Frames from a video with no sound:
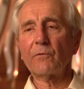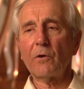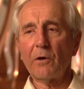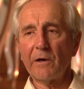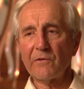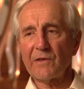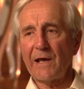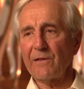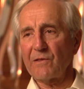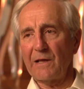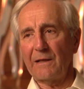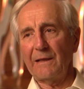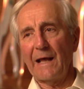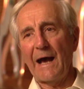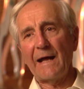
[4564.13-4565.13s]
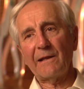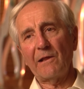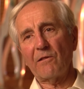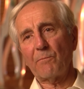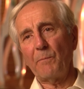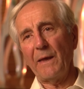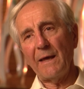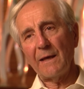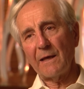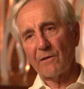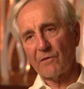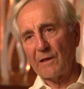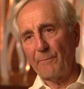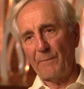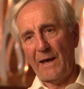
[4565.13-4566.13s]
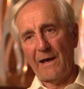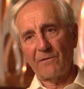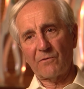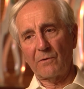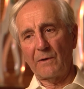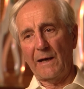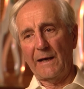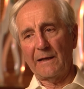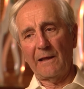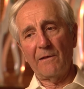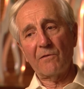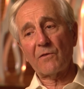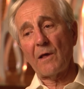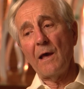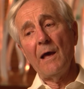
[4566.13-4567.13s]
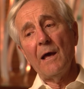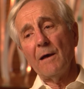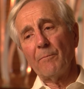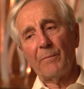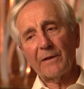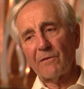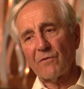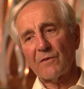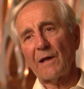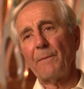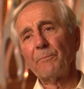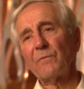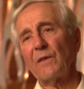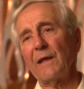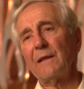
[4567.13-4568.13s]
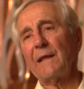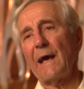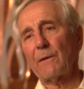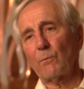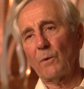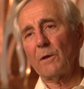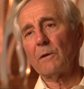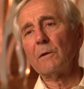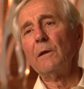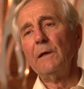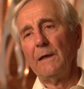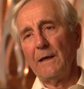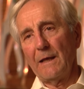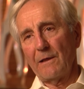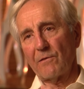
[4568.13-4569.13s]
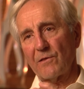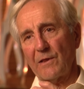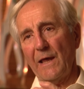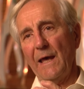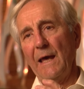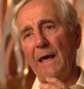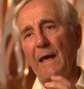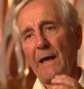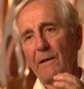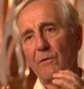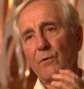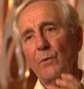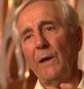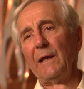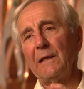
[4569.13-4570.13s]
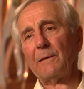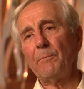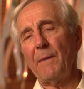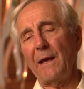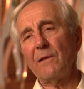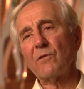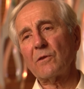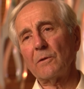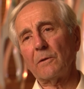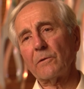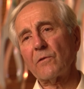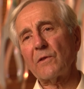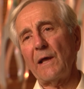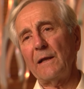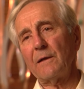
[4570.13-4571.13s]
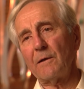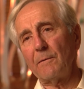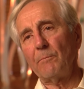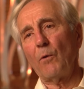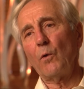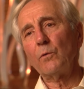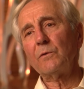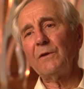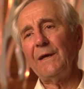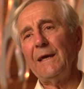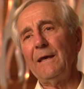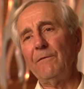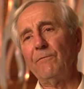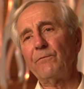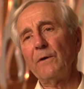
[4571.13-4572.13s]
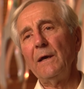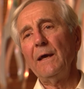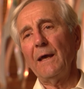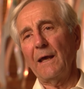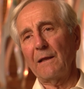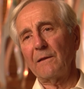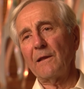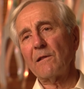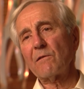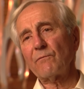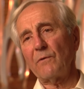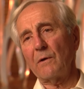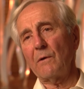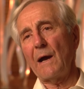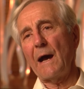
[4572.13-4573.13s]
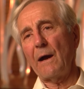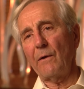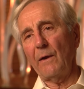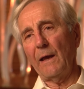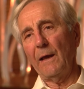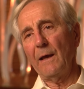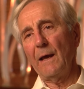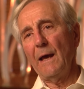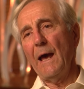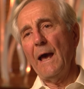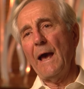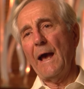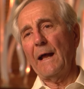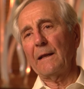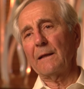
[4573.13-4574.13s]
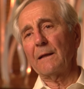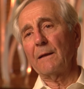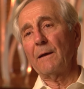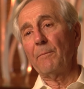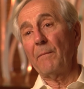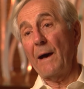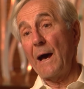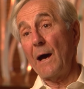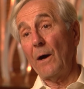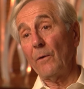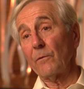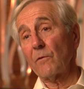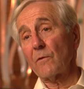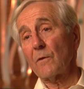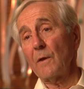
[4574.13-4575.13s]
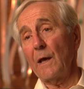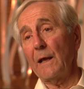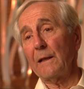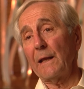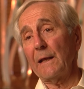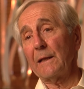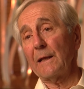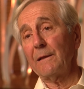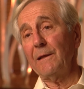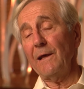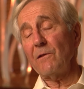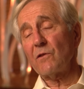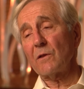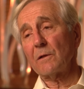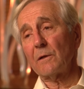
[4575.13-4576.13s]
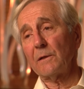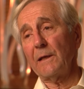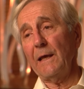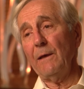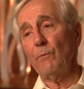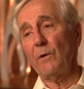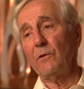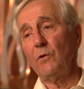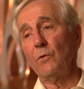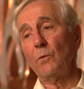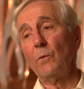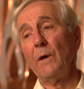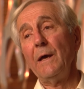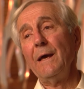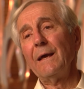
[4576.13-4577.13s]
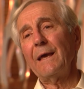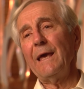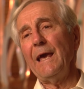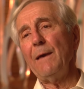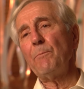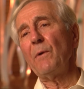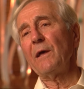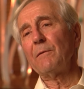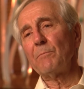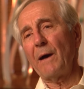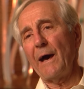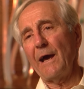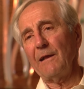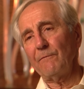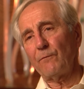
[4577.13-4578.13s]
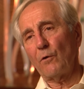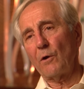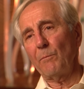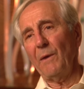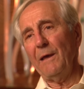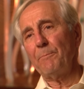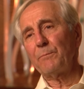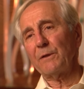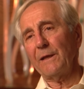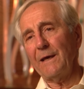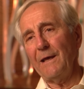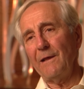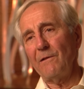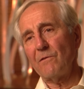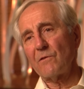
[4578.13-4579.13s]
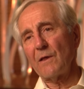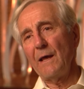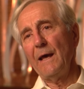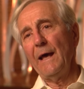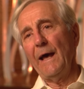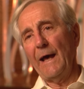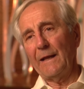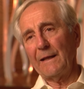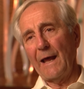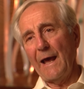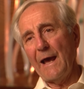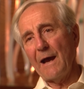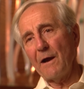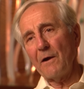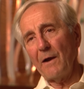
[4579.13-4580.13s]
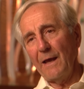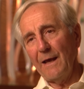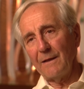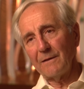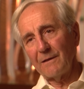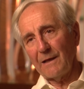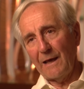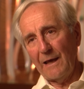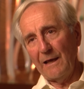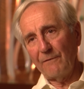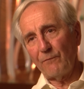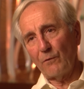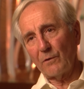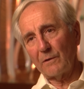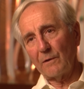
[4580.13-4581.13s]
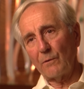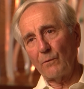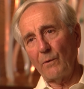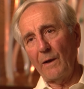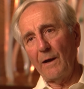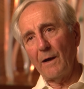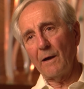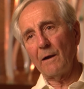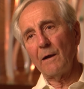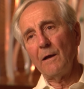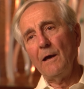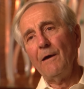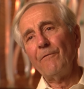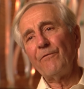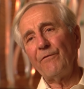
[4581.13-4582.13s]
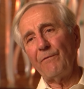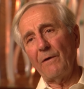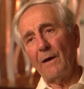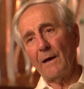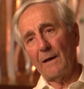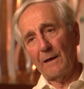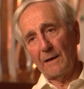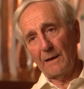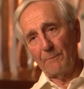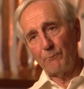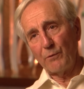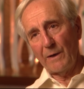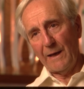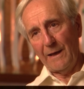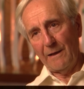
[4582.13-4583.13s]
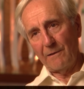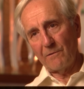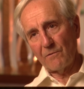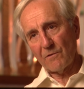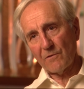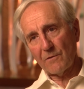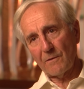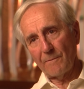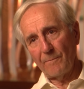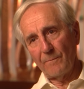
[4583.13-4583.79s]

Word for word: course, I said not as big as the Maseratis, but something that will say a three-dimensional center motif in this Ferrari and mouse. And then additionally, would you keep in mind for me, please, an air intake for the rear brakes